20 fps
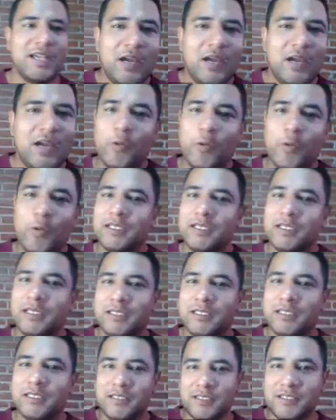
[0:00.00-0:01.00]
We
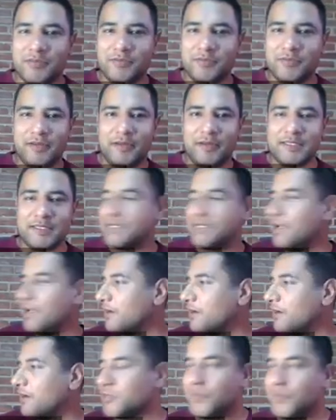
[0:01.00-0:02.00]
will
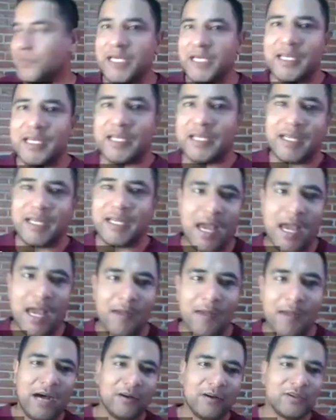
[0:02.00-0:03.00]
start speaking
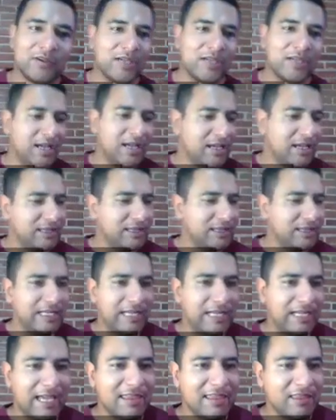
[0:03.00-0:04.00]
about the
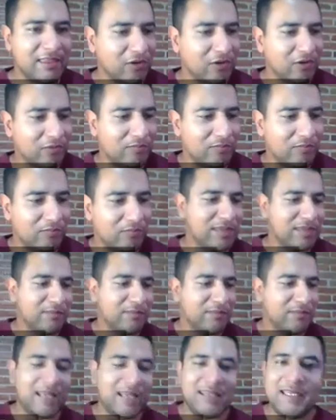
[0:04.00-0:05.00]

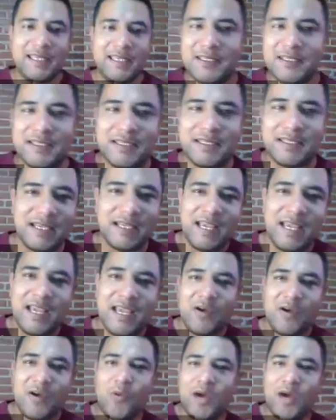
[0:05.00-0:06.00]
ethnomathematics,
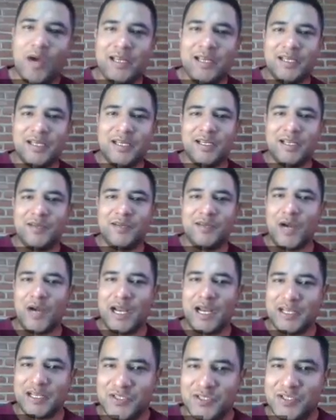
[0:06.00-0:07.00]
one
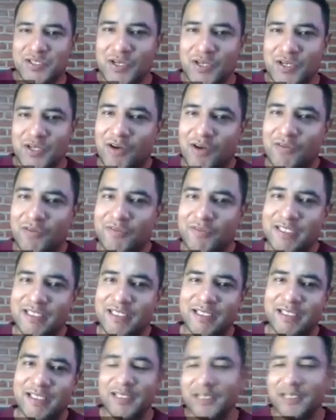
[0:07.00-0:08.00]
branch of
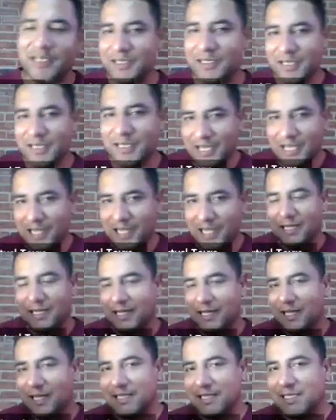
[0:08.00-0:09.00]
the,
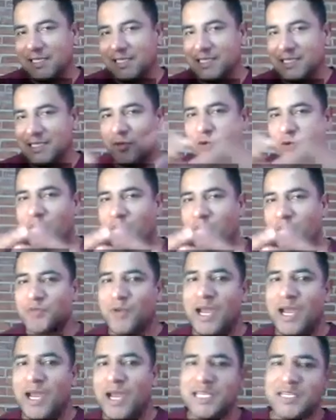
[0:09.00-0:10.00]
and it's a cross,
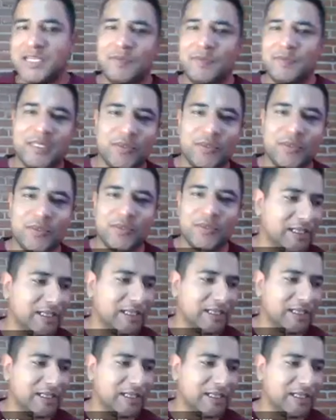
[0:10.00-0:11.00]
right, between
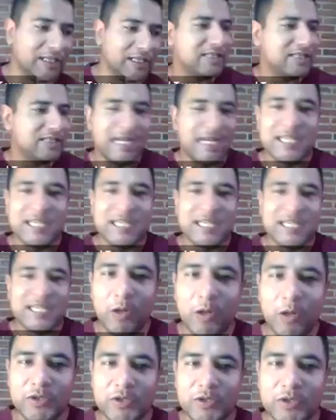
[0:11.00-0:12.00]
the
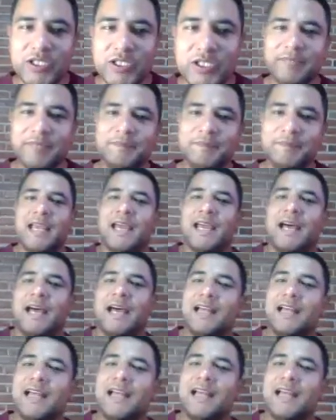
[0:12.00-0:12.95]
anthropology and the